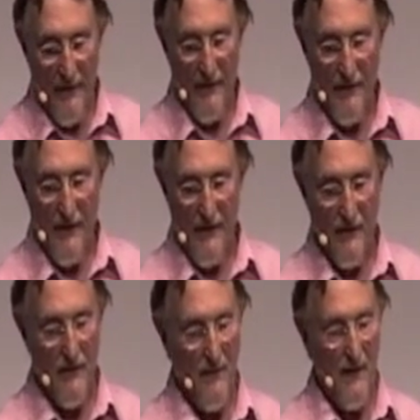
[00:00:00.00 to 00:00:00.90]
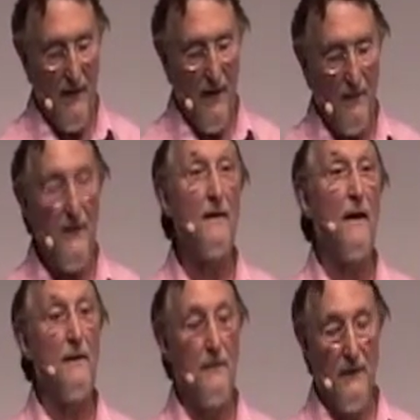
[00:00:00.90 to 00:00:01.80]
that, so to speak,
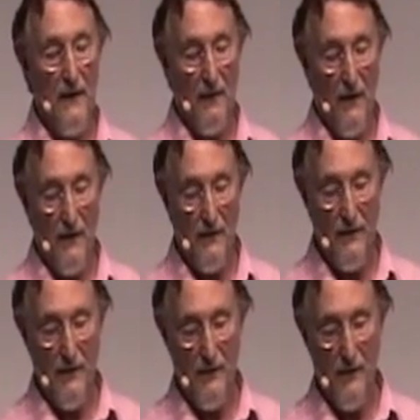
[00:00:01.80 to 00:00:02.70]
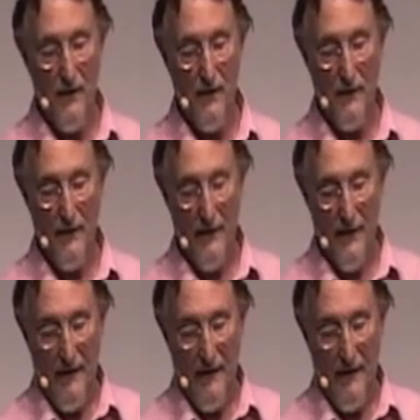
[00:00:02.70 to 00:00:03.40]
opened up a whole new world.